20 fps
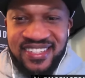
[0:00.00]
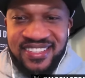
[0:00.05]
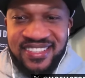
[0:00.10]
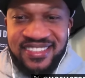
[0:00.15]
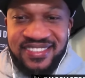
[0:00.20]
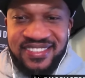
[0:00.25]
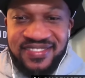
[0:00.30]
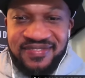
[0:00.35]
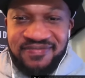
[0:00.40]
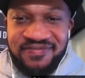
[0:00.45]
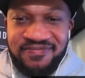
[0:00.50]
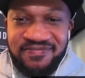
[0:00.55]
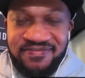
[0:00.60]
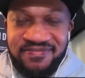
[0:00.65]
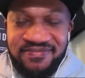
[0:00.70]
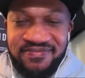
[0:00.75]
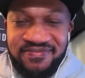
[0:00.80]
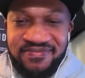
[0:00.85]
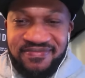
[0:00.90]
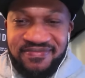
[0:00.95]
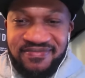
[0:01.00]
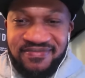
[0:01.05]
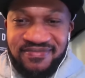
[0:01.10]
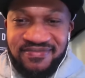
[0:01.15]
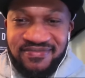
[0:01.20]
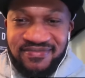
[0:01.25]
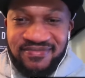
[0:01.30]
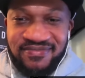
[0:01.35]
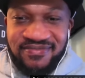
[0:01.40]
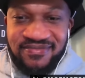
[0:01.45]

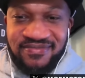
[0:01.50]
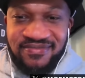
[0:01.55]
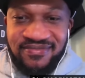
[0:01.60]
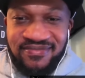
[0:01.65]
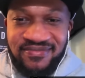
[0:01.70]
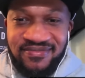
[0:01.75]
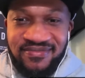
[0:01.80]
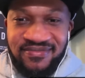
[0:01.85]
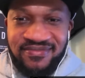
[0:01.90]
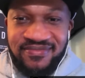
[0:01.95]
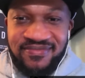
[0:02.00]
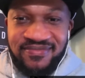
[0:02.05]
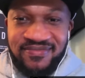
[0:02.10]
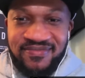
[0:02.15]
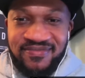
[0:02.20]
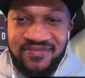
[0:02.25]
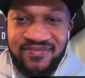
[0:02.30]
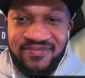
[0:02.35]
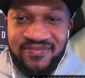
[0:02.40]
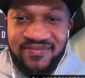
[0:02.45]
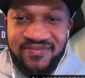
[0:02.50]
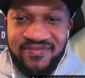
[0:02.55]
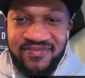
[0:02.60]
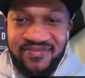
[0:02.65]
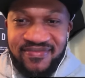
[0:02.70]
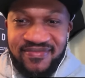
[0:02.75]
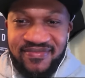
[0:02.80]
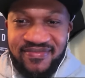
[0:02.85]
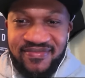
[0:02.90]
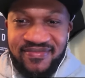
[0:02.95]

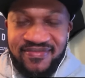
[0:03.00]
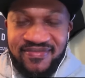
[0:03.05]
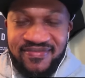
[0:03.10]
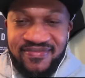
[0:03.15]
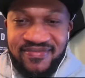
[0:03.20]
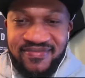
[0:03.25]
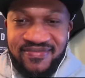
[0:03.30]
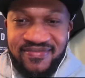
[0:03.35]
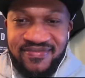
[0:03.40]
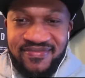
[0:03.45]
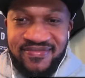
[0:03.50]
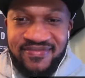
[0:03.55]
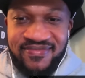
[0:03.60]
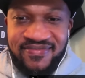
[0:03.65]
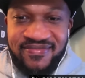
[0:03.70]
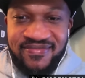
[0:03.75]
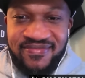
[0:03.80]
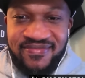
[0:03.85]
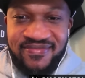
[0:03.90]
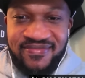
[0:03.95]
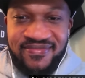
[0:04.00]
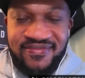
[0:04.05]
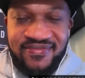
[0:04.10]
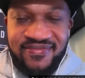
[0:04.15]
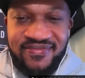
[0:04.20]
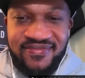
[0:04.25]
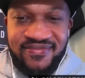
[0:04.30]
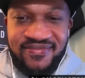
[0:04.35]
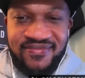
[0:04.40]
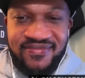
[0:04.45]

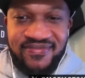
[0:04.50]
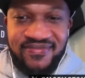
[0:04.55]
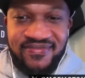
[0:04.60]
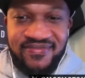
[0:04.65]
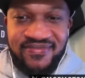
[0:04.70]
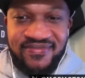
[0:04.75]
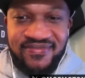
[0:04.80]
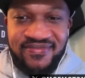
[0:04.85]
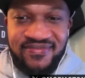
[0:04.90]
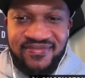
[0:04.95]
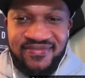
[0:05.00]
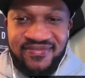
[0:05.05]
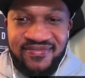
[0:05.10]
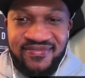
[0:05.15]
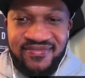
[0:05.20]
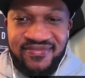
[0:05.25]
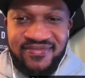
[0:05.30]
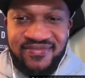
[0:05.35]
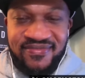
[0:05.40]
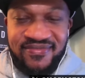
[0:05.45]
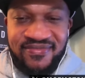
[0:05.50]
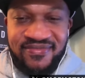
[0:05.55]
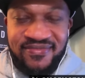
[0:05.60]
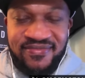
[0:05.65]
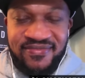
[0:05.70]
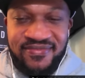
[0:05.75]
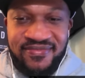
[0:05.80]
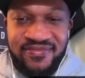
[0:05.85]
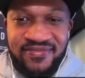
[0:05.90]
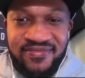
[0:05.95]

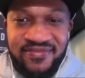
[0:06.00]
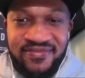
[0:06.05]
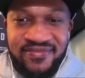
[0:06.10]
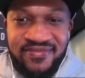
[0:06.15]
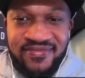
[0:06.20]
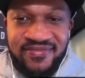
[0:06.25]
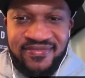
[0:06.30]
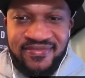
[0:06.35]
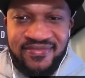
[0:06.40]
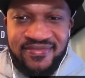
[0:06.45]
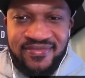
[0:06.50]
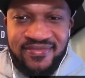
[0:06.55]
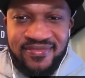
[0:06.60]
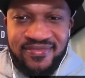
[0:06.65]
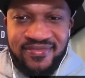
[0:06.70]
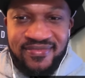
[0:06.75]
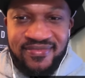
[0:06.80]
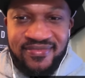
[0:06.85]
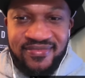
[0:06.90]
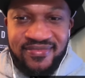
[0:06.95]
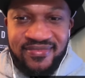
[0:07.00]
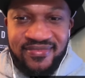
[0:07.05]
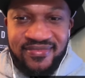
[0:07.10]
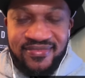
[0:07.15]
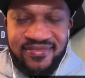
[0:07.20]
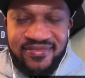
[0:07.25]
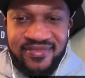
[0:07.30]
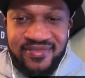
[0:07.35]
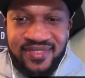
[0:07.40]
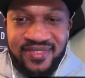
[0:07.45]

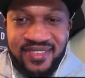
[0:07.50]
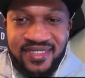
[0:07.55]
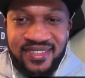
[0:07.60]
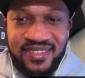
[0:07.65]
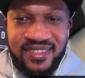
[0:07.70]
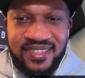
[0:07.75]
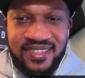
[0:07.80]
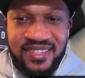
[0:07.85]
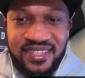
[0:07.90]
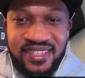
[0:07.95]
[no speech]